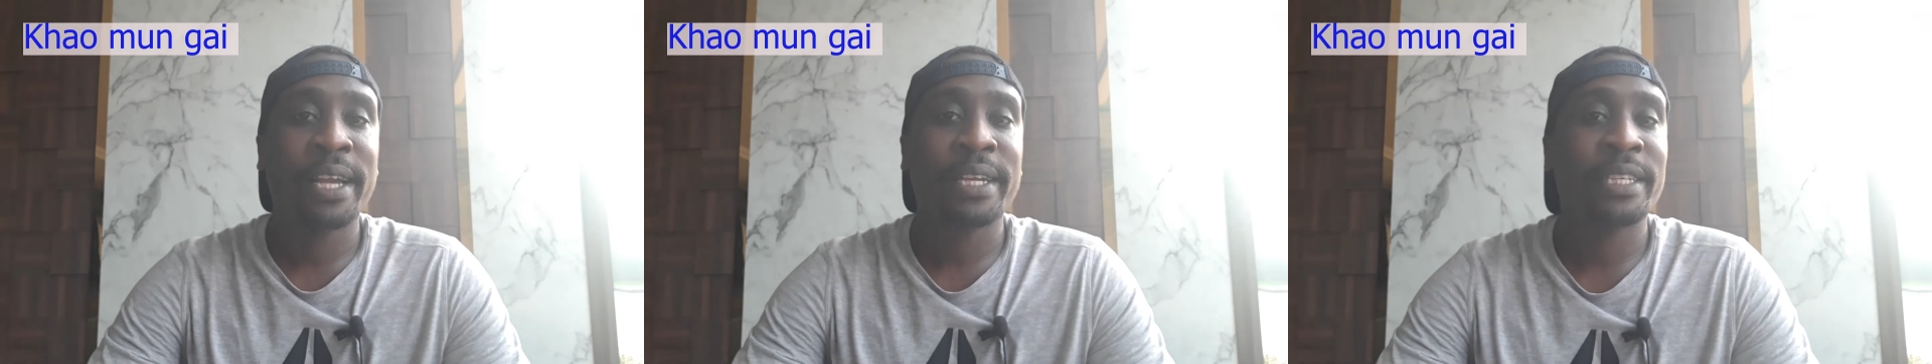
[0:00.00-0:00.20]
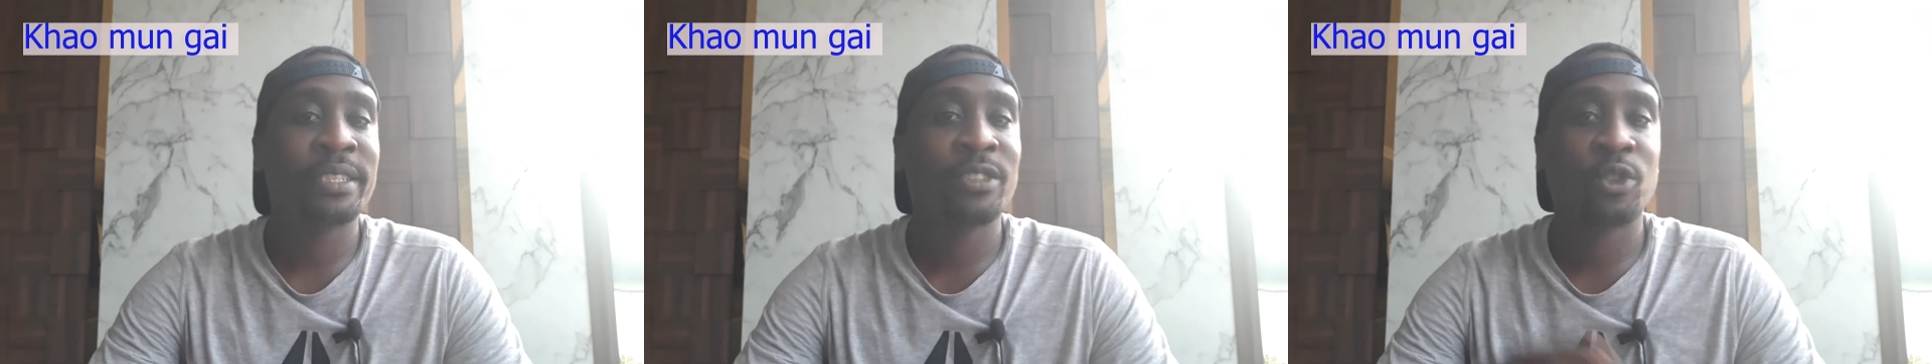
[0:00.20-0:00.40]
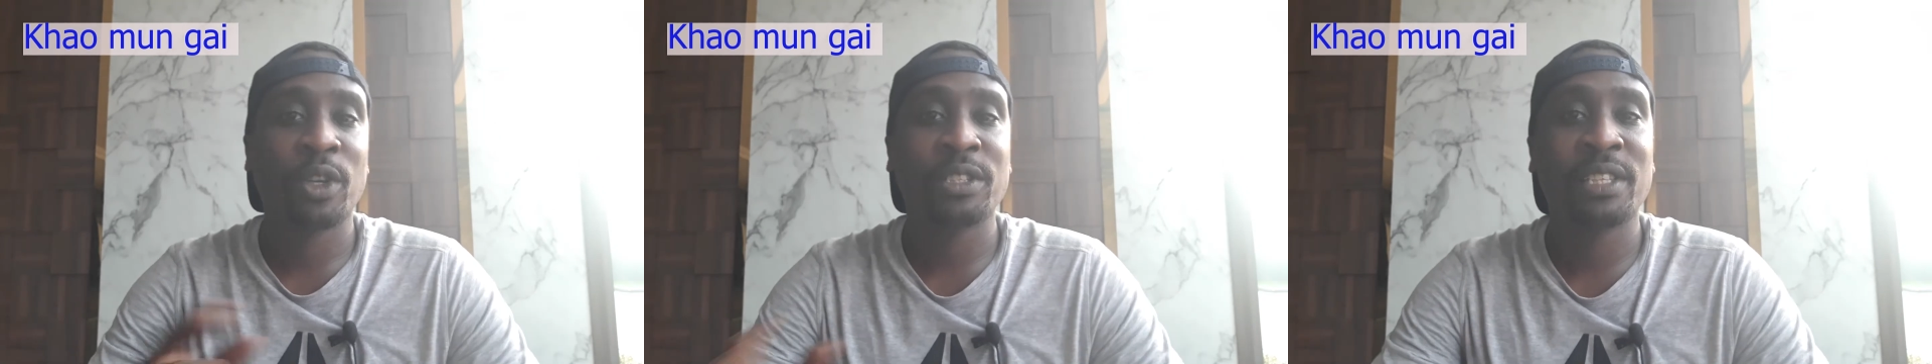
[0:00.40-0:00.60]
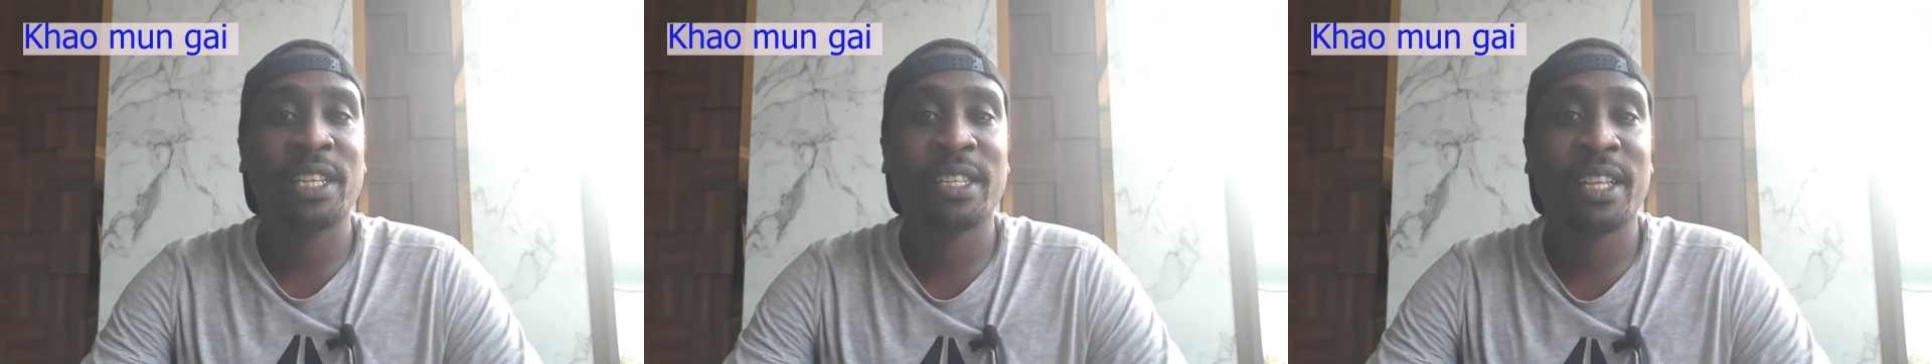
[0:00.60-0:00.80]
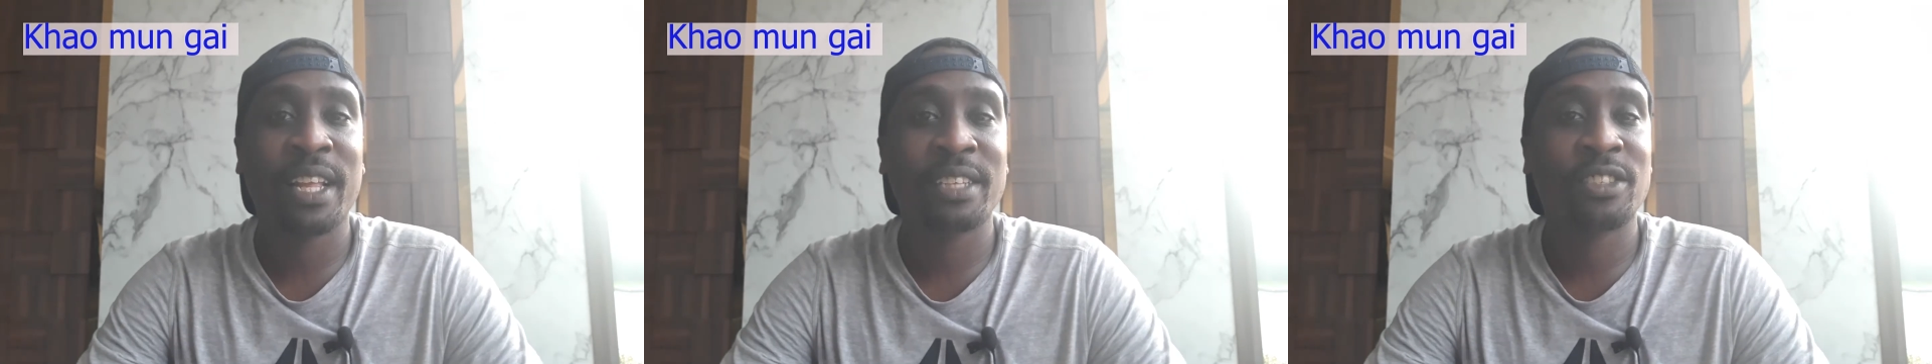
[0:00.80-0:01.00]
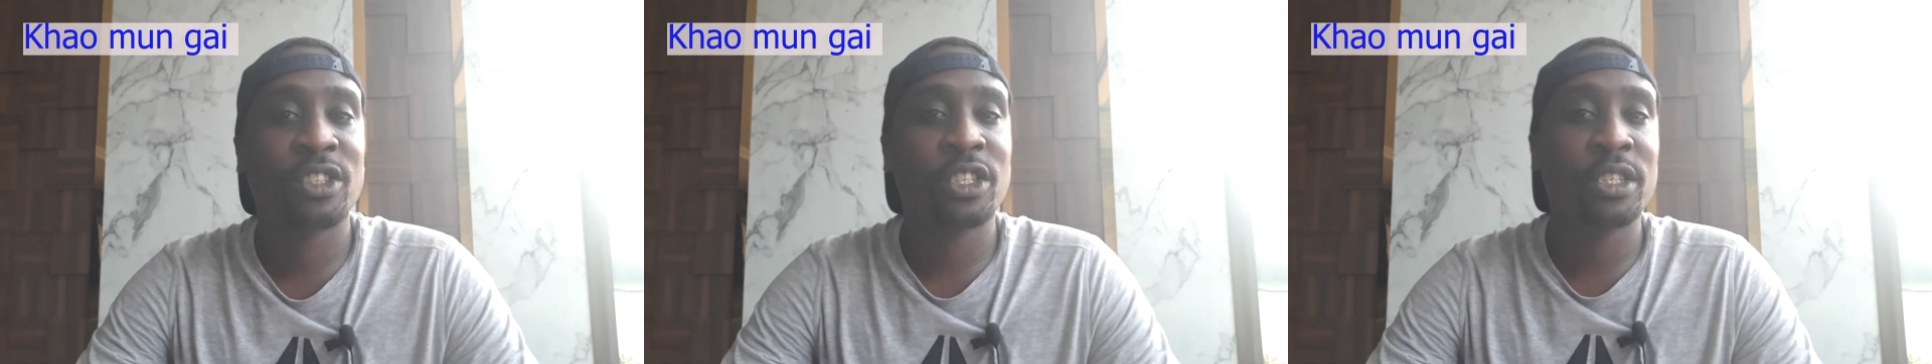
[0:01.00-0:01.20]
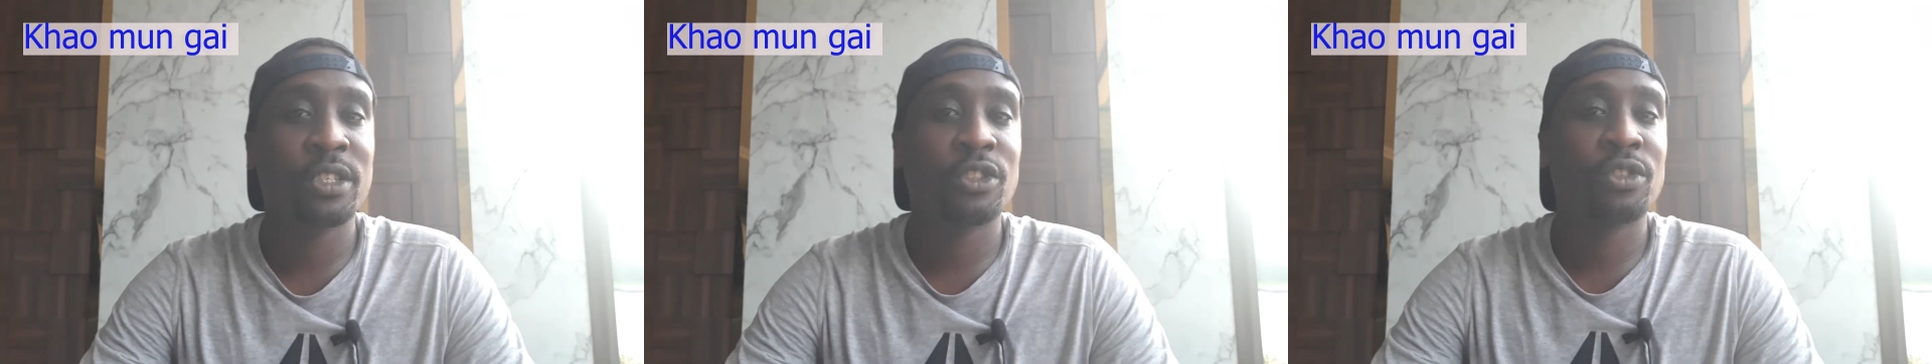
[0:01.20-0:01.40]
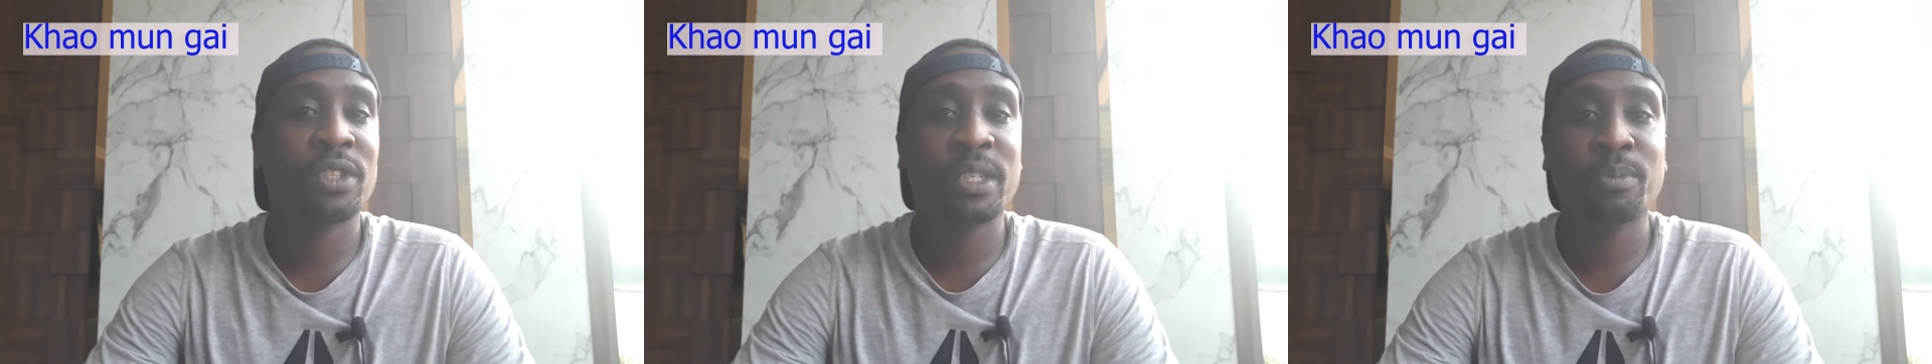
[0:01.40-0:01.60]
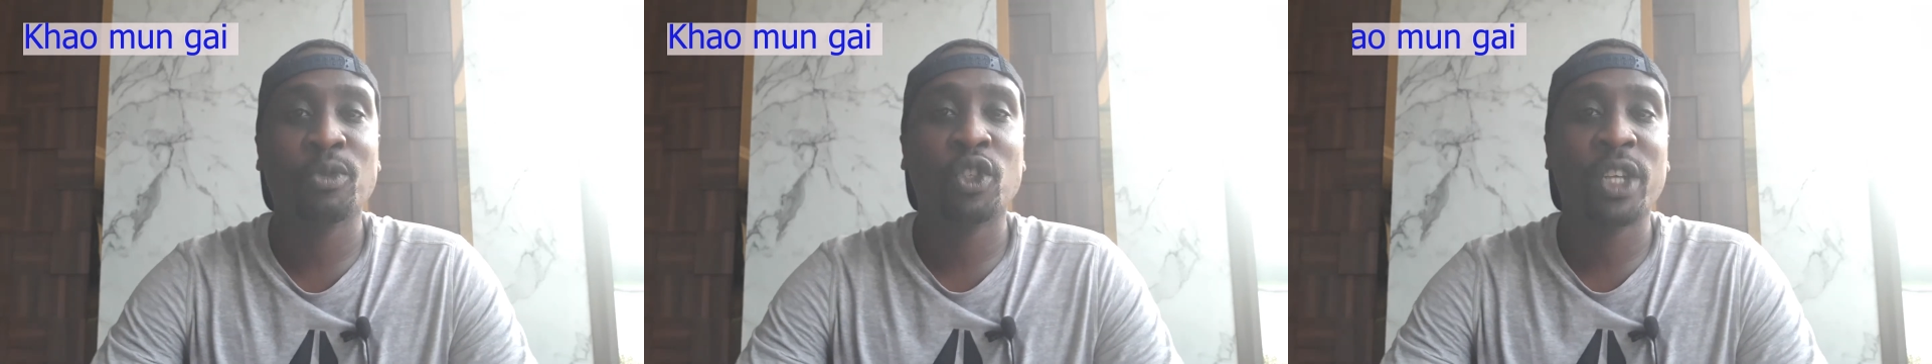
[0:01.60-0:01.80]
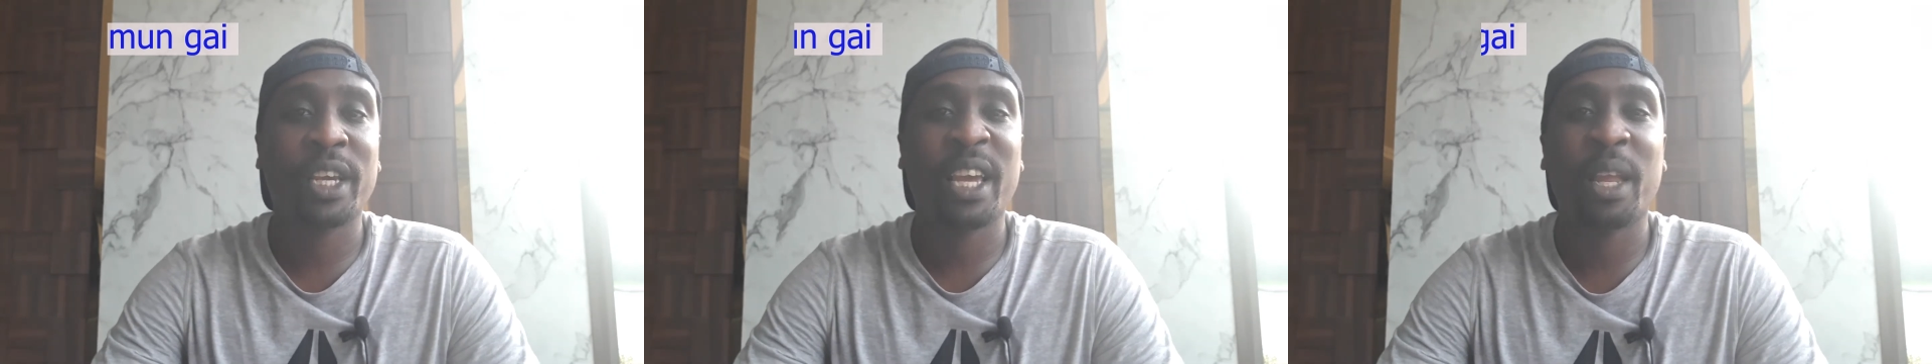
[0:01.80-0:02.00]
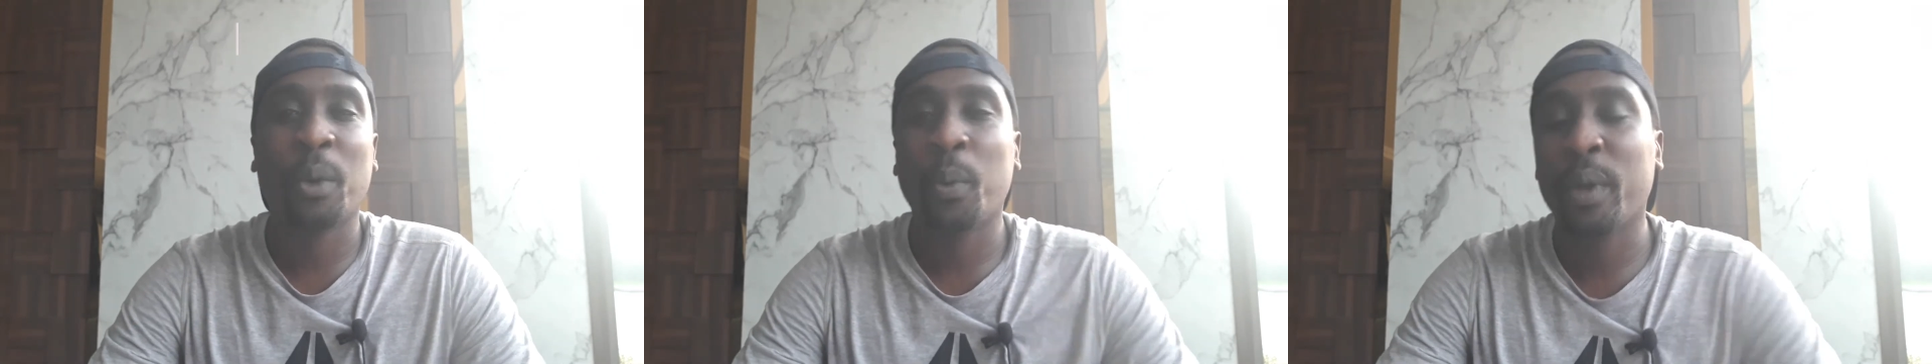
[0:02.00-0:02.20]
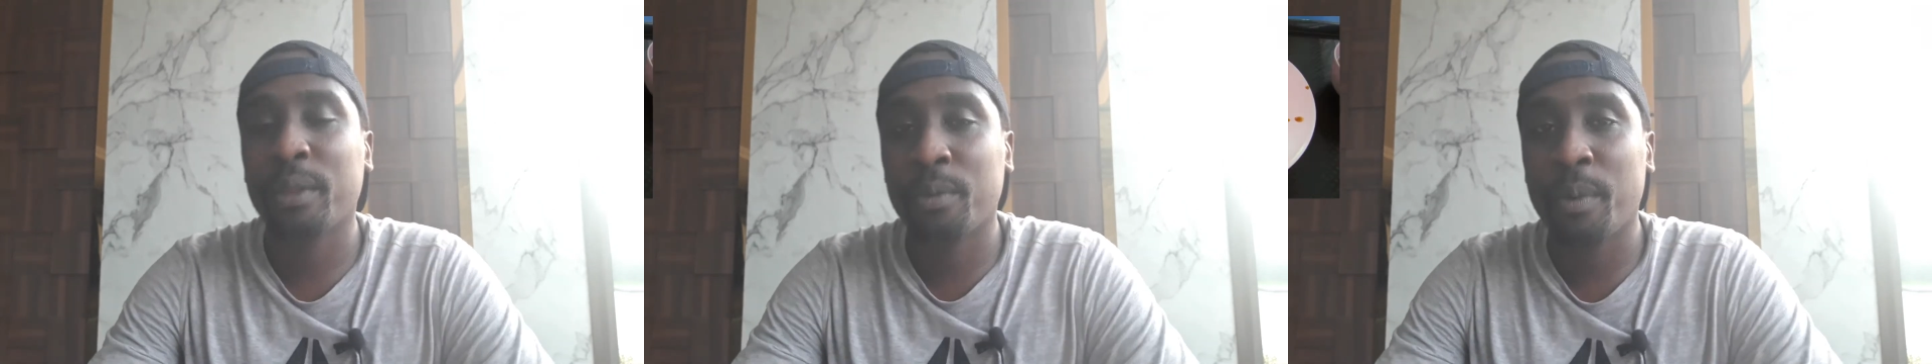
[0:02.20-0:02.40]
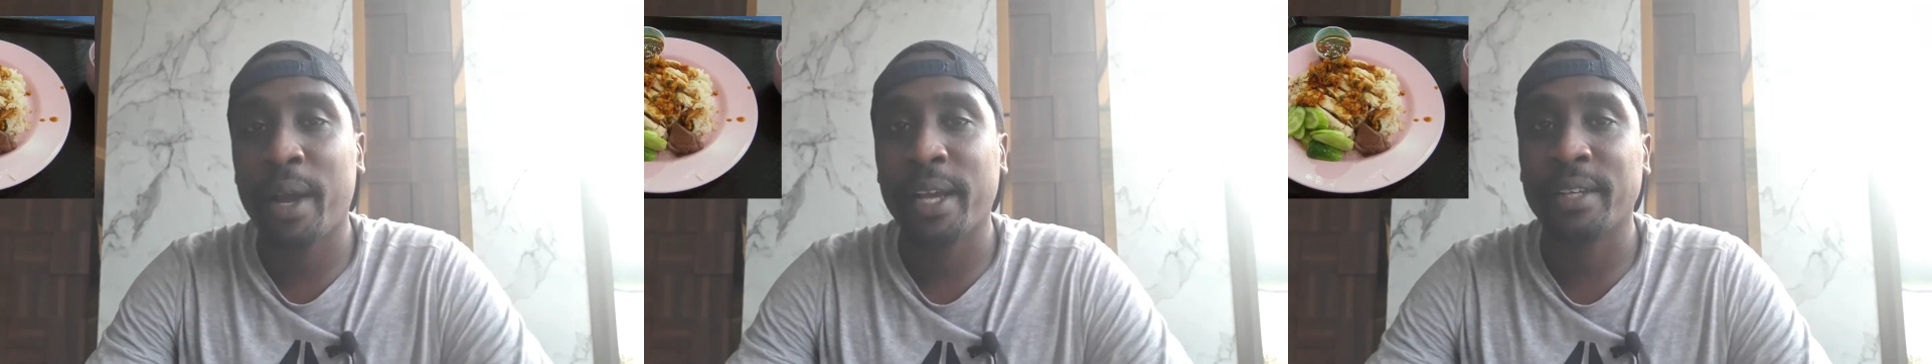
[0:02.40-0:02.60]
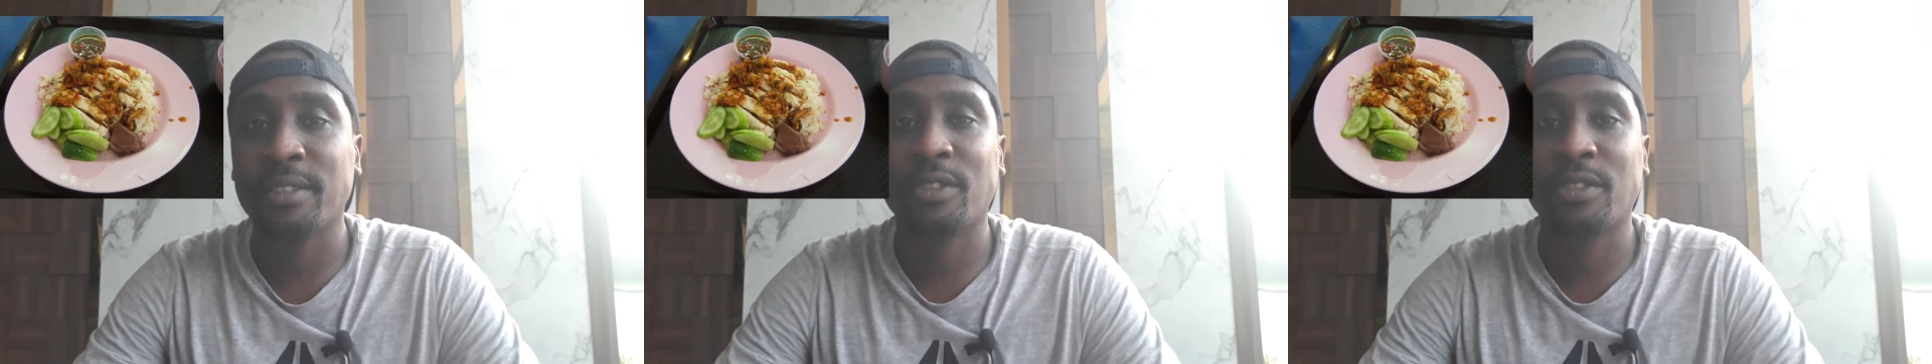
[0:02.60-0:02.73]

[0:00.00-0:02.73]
is translated as steamed chicken with rice.